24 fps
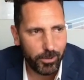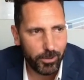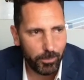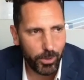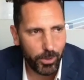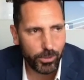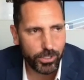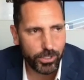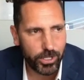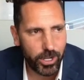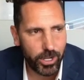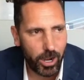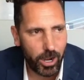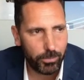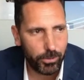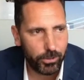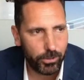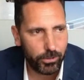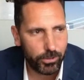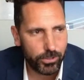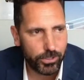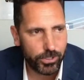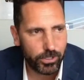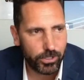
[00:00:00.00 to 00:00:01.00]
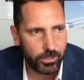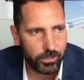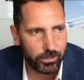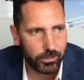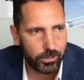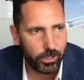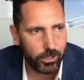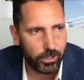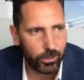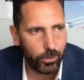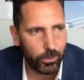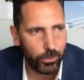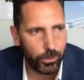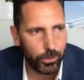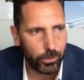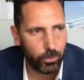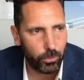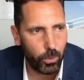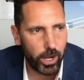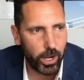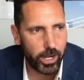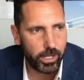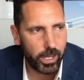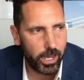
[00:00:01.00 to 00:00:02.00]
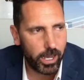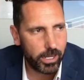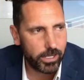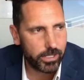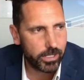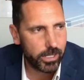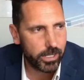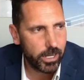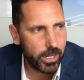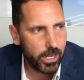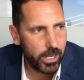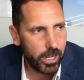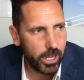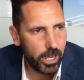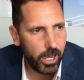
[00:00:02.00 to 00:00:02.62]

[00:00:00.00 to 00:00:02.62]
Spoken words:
Most yacht brokers are older white guys